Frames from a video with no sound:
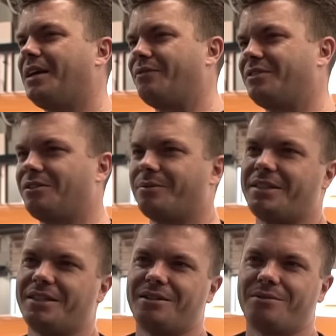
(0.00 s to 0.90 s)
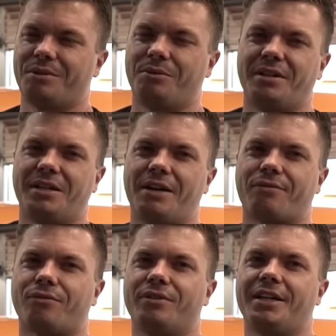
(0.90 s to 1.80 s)
ever since we did it, we were
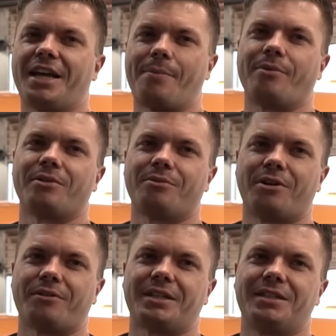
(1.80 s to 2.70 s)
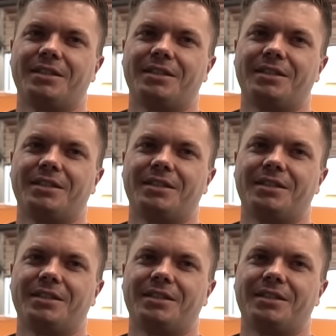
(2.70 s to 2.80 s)
never really happy with it, were we?